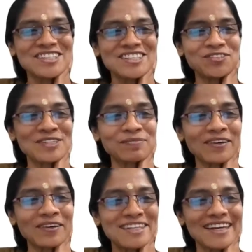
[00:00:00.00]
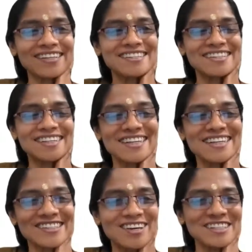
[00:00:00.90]
heard news about that
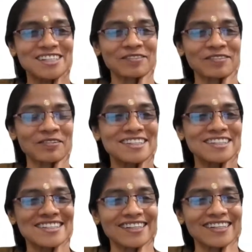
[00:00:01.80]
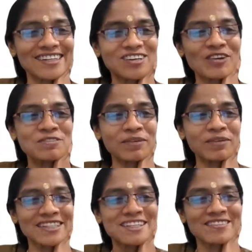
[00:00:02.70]
recently, so I just yes. wanted the yes.
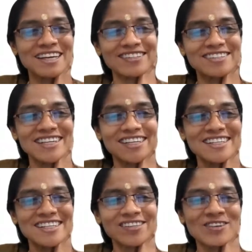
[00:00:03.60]
confirmation if that really. Yeah, but